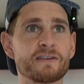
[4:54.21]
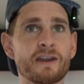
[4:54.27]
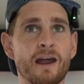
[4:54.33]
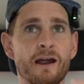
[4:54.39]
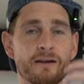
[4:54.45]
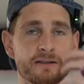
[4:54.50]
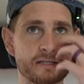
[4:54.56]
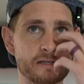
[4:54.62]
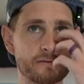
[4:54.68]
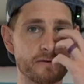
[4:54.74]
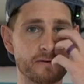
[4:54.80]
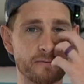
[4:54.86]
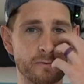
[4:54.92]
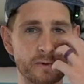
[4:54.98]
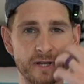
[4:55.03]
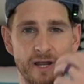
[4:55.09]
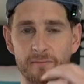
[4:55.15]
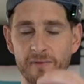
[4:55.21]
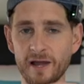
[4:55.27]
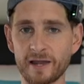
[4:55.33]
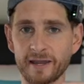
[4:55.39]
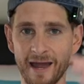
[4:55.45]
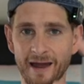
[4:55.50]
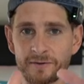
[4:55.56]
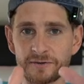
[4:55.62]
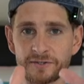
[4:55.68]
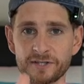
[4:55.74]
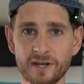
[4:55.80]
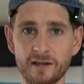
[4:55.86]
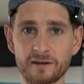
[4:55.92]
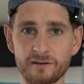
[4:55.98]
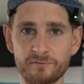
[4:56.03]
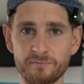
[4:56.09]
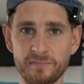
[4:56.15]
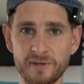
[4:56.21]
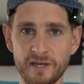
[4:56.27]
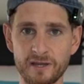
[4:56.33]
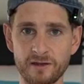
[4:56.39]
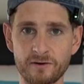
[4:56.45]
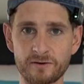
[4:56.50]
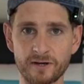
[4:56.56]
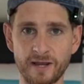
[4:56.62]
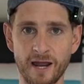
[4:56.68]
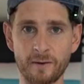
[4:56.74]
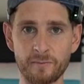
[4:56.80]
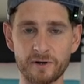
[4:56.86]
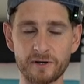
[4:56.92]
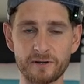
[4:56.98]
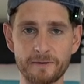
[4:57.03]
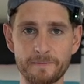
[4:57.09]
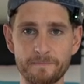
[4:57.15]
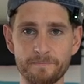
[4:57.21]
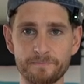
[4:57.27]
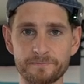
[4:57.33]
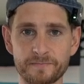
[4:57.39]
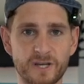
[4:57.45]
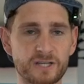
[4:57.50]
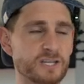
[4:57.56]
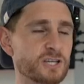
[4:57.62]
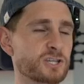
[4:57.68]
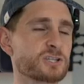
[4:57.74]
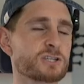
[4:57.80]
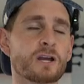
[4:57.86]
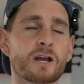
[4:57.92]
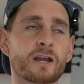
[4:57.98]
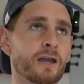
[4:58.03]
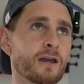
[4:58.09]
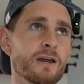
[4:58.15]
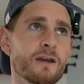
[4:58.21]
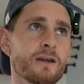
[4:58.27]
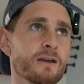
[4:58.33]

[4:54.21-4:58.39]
the narrative of what I'm like outside of being on camera. Because there's like,